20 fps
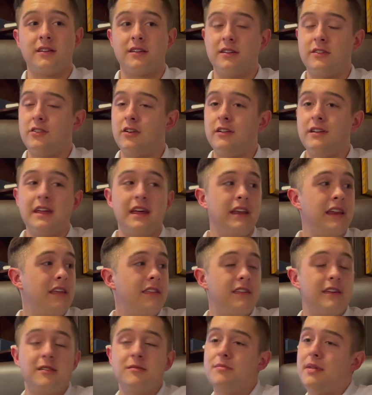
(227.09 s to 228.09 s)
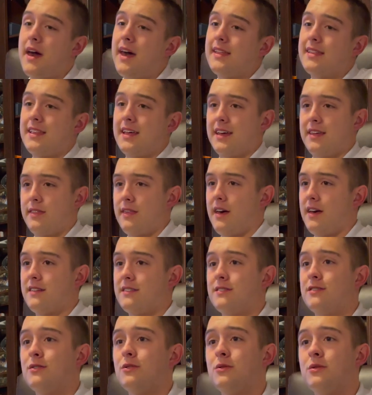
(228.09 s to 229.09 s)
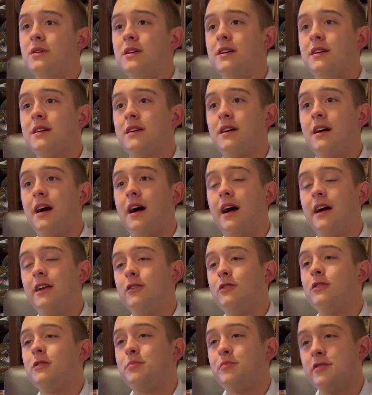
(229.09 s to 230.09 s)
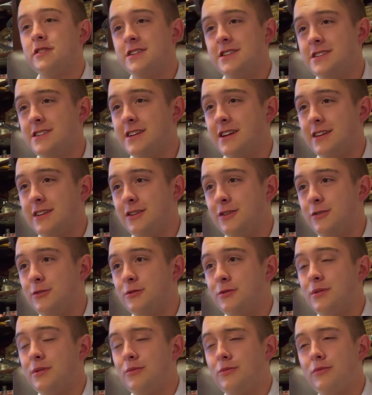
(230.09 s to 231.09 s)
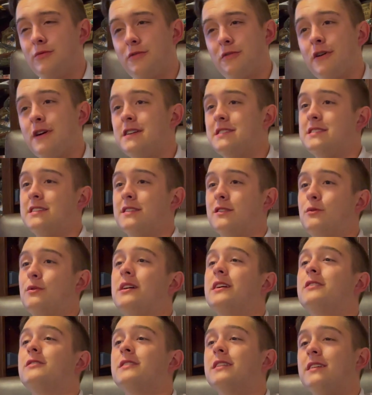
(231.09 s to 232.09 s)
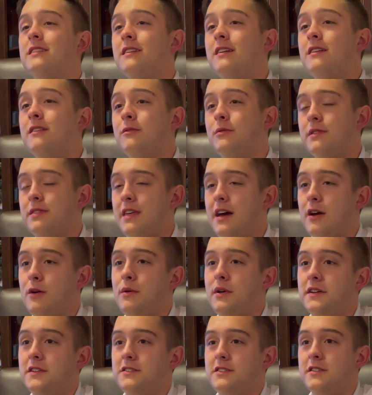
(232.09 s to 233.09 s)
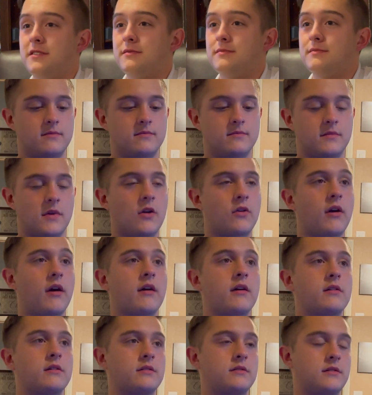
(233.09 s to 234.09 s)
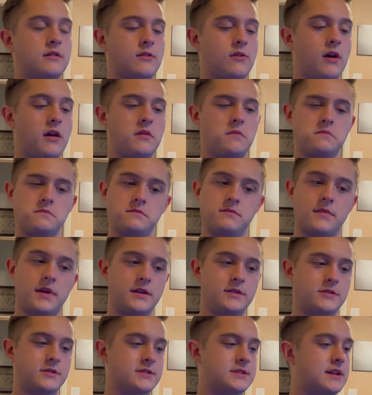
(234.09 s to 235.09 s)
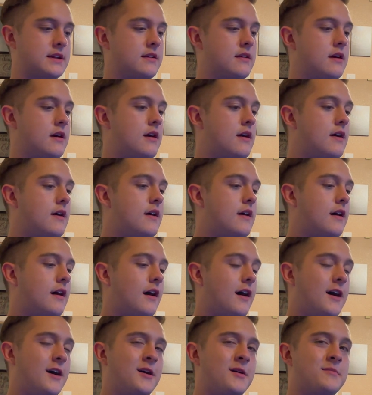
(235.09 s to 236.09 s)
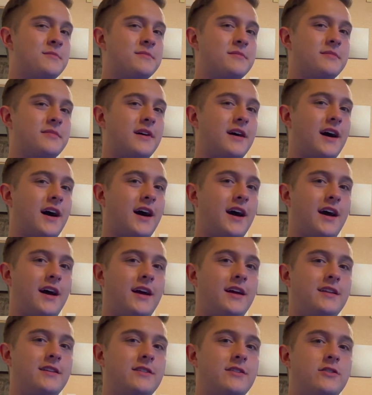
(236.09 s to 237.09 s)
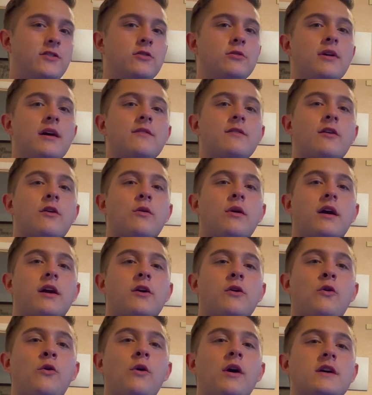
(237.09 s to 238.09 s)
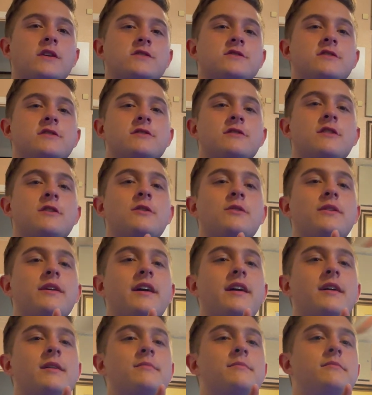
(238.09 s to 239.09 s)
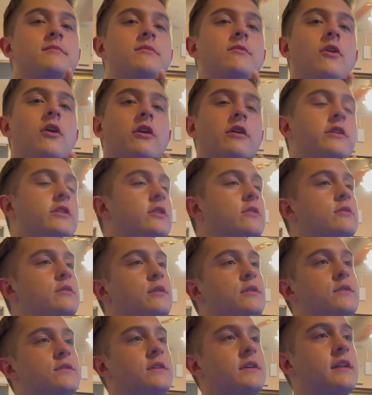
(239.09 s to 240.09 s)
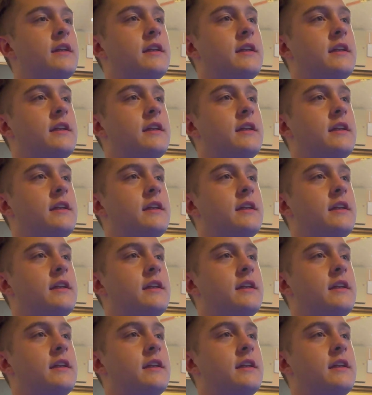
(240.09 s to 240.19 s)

done anything bad like that. So I don't appreciate you phrasing the way you did with that question. Okay, okay, interesting. Um, I do have a quick question though. Um, are you using an